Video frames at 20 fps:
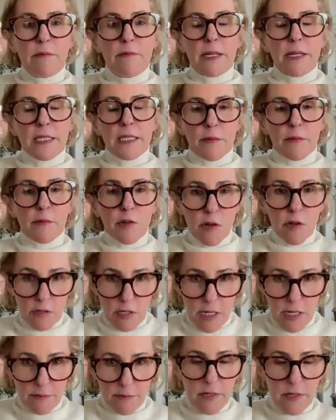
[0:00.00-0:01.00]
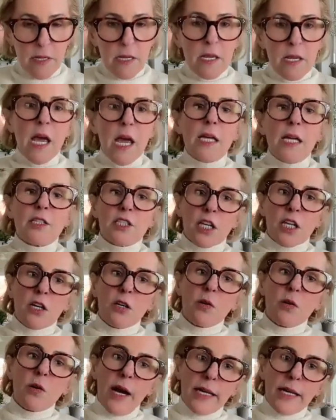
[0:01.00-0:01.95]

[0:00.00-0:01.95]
because I'm a grown up. And so